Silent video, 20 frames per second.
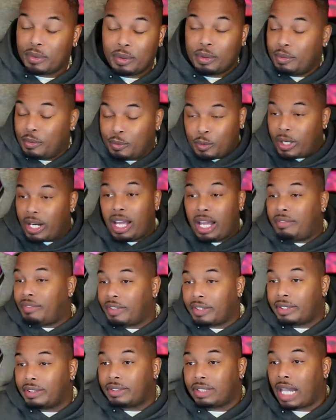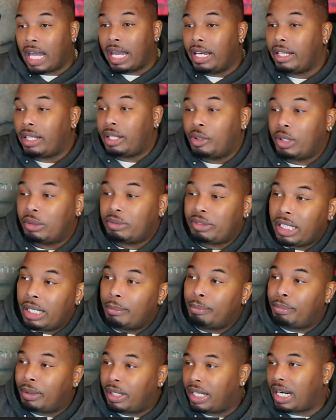whatever. Like, you know what I'm
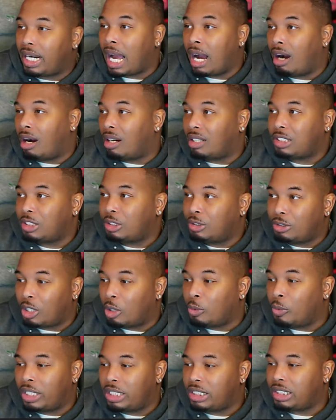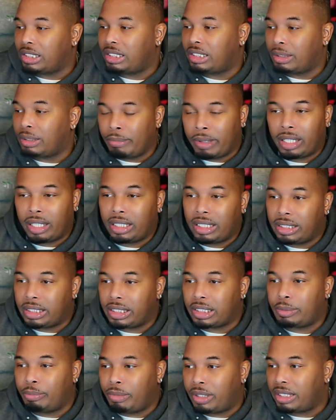saying? But I also don't want to just summarily
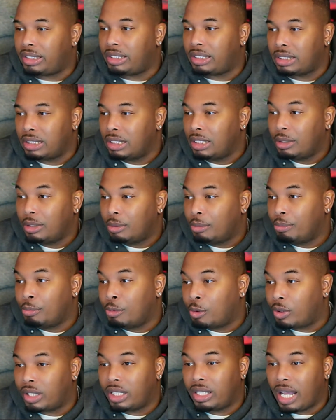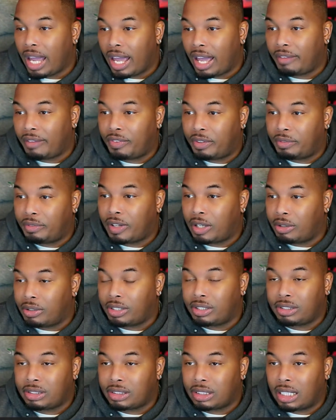dismiss more than half of the
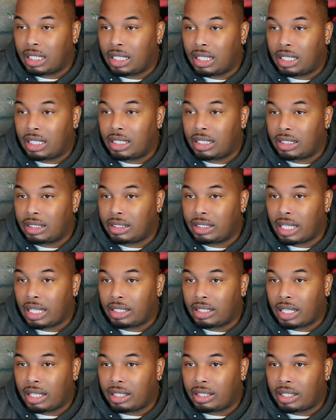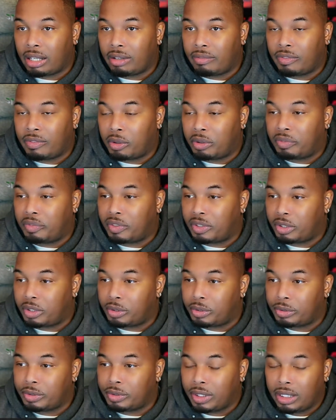voters that voted for
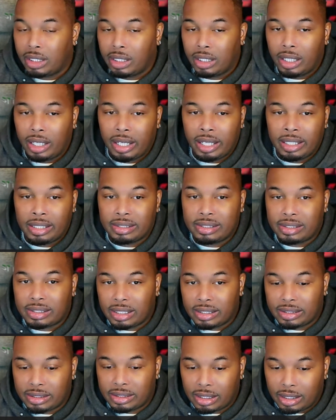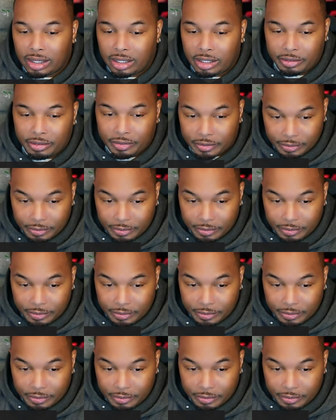dude, in the sense of,